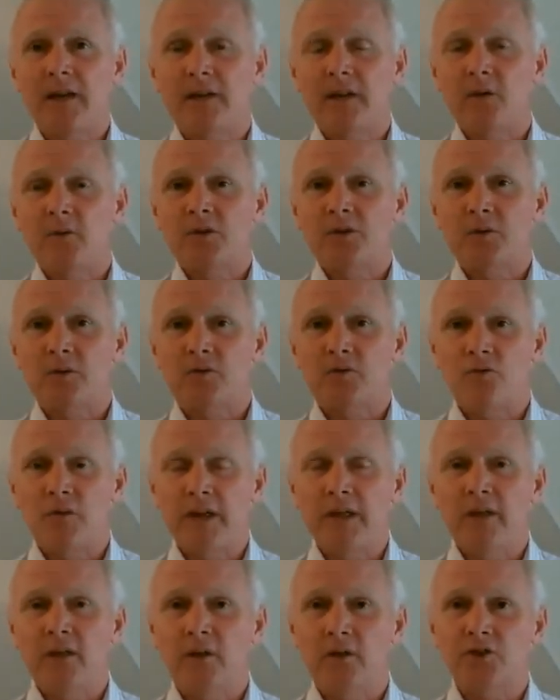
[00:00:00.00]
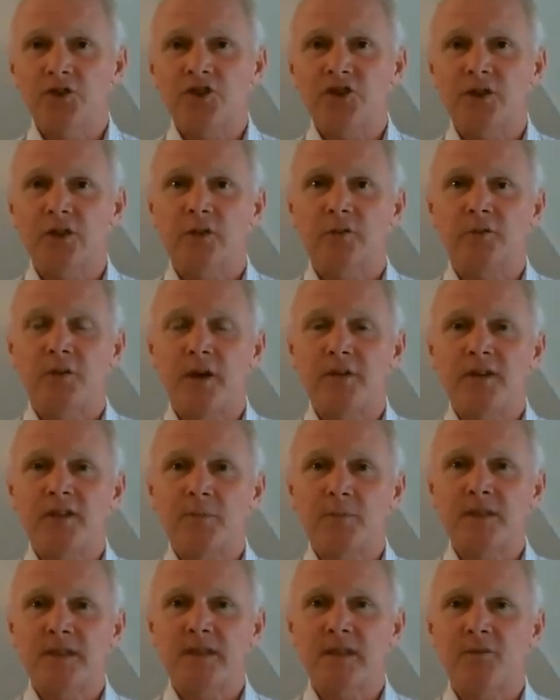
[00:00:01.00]
And it was relaunched at a very
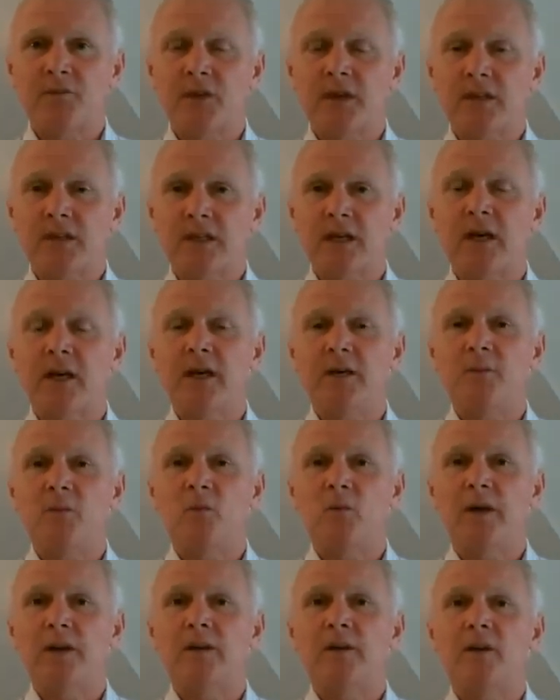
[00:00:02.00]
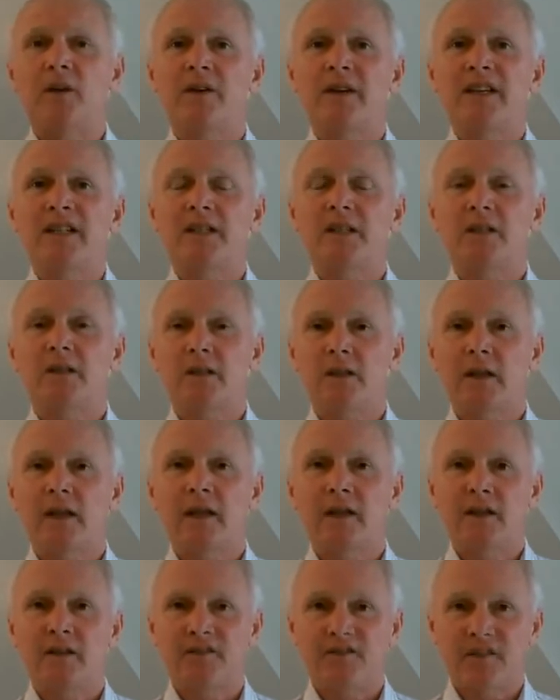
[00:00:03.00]
specific time when there is,
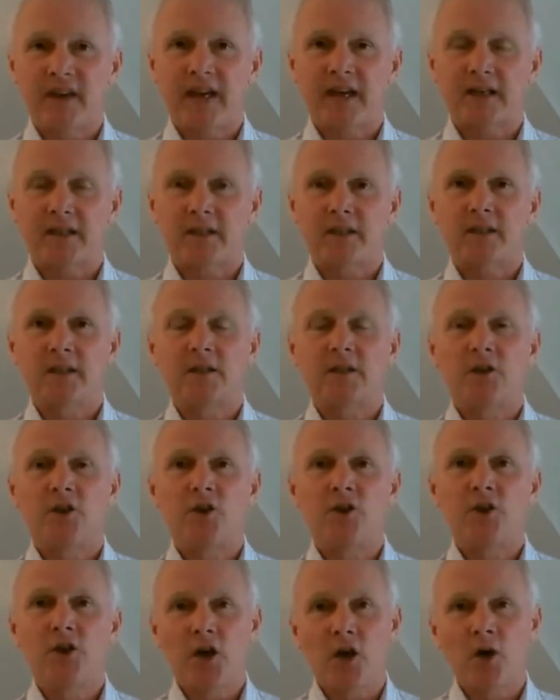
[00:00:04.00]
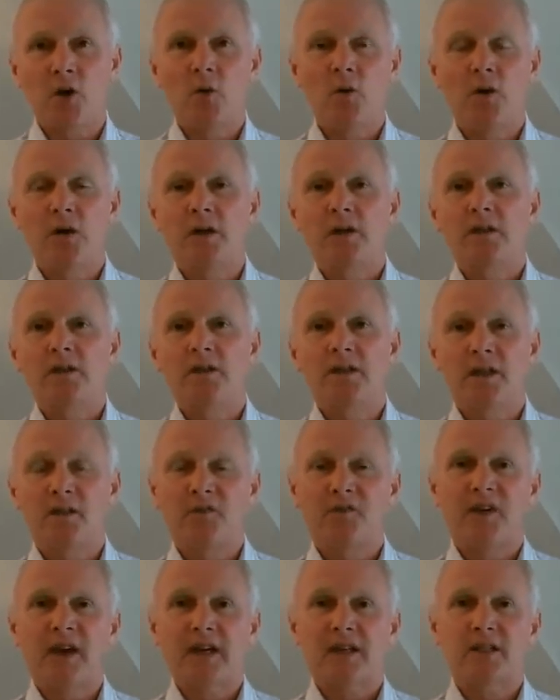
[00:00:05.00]
in effect, no de
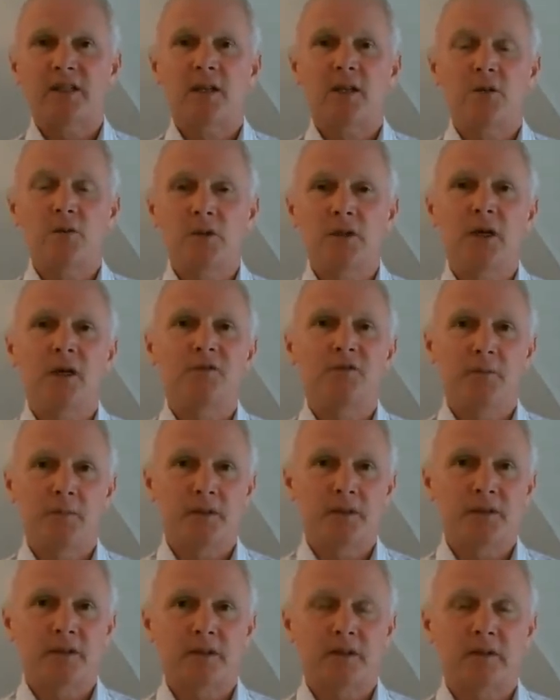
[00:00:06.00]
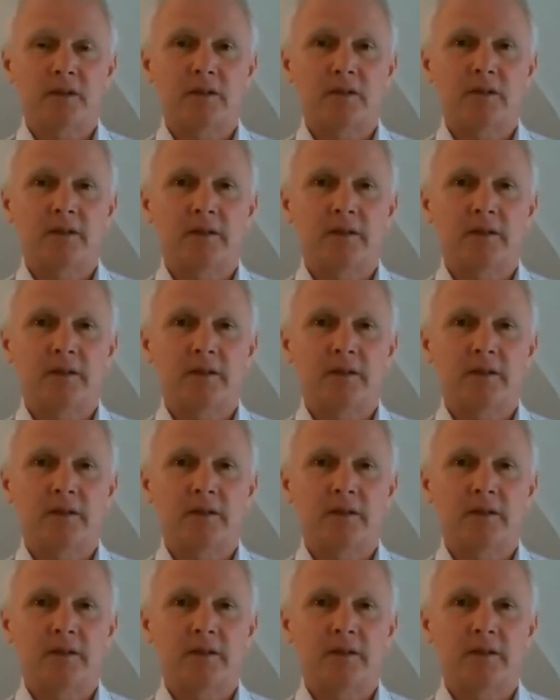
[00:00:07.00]
facto government